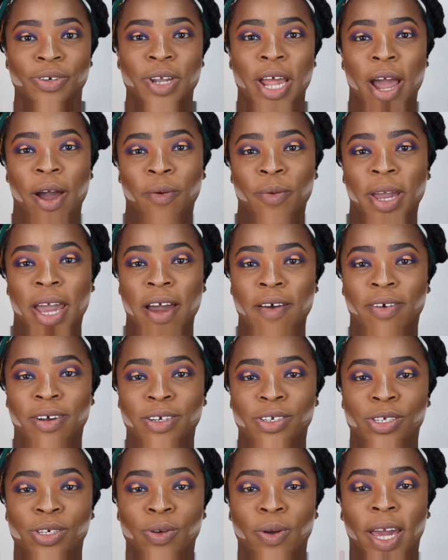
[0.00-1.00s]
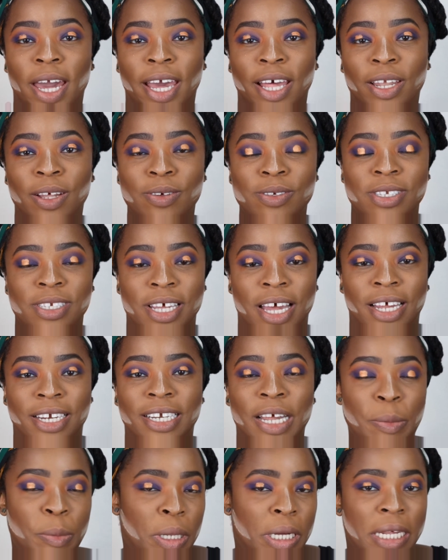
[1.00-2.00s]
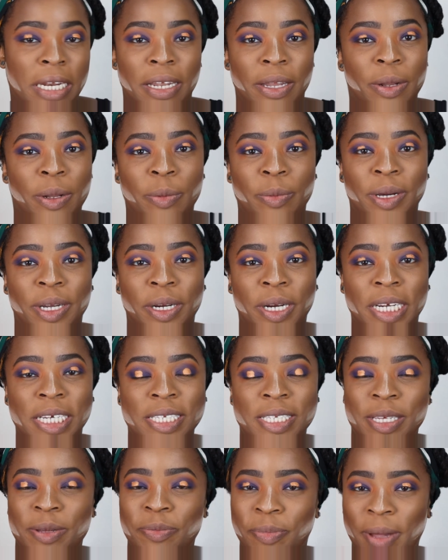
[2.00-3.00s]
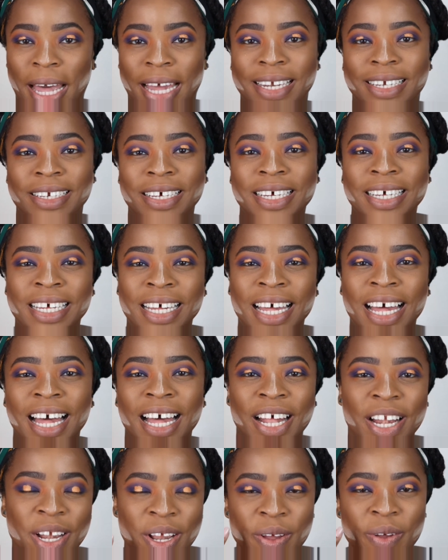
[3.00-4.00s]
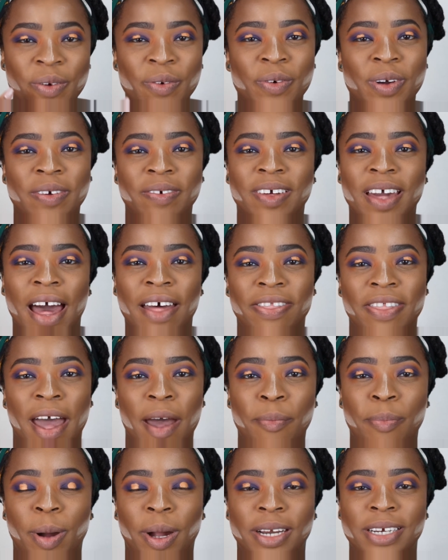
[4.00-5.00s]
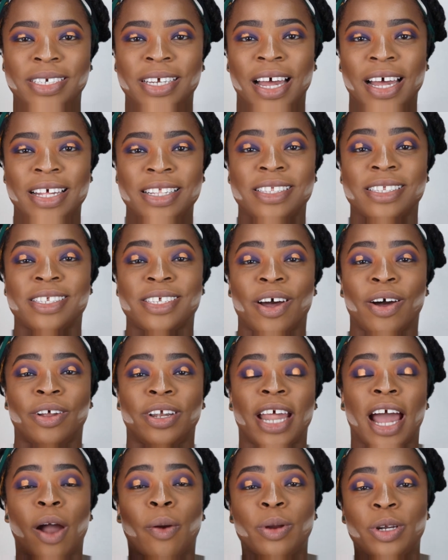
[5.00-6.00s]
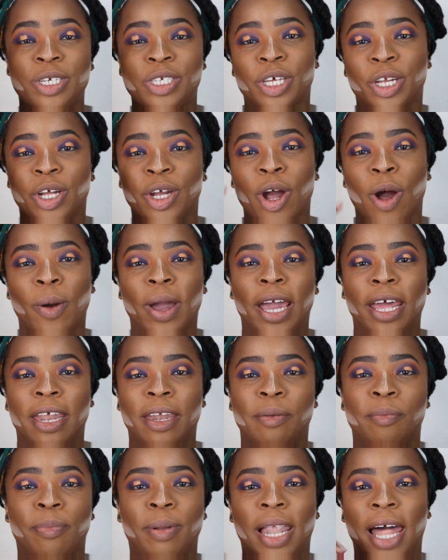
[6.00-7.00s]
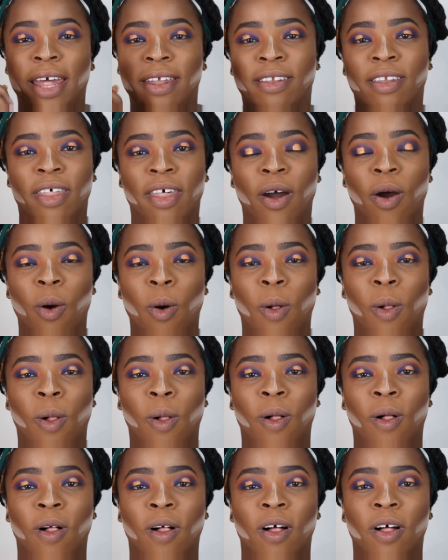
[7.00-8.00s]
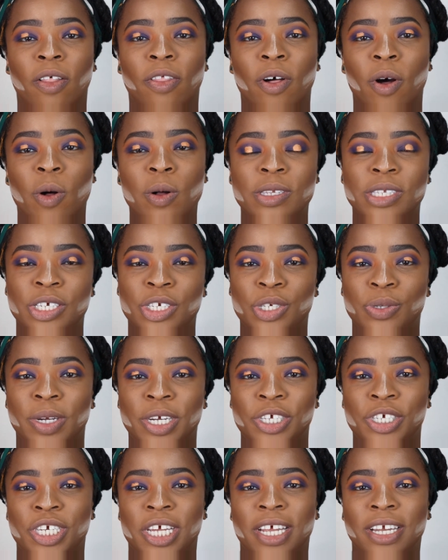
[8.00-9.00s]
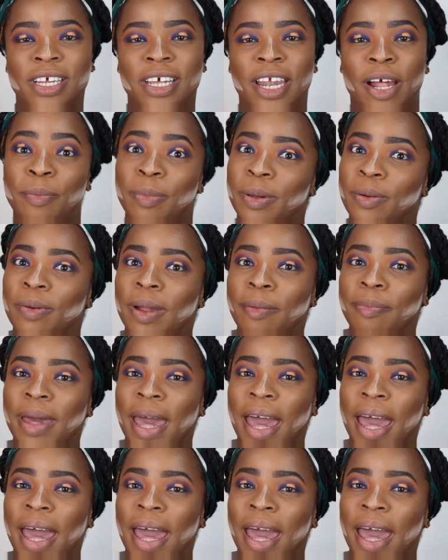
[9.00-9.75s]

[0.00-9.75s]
And so now we have our two halos done. I'm looking a little bit crazy, but we've got that part done. So now we're just gonna go in and blend the whole situation, and I'll be